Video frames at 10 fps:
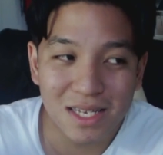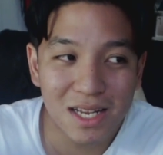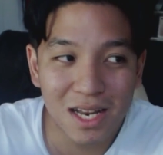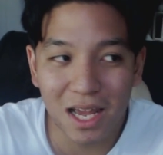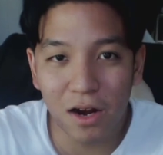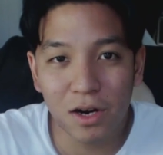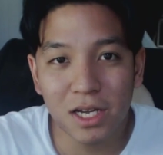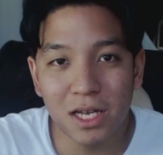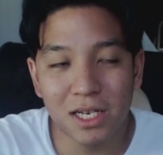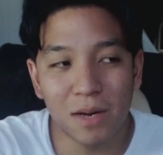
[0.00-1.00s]
They did an
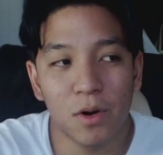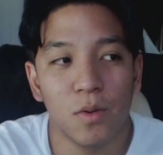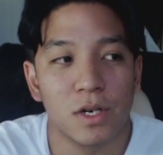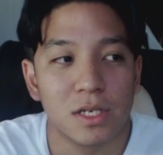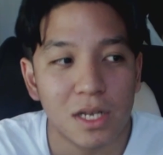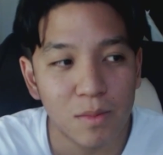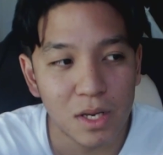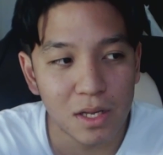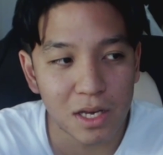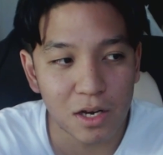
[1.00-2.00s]
ARKit demo, which is going to
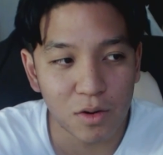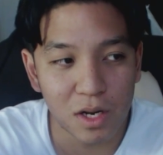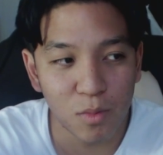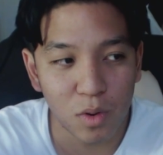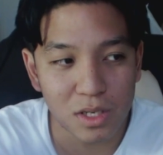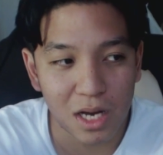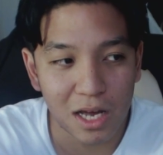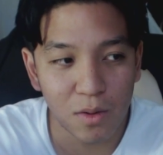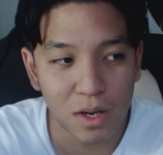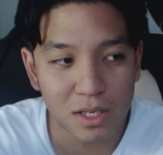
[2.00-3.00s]
be like integrated more into
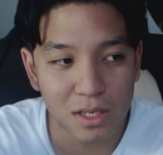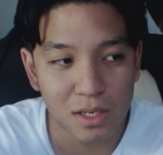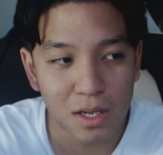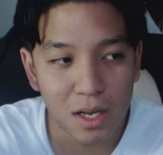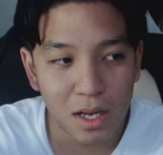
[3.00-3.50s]
iOS and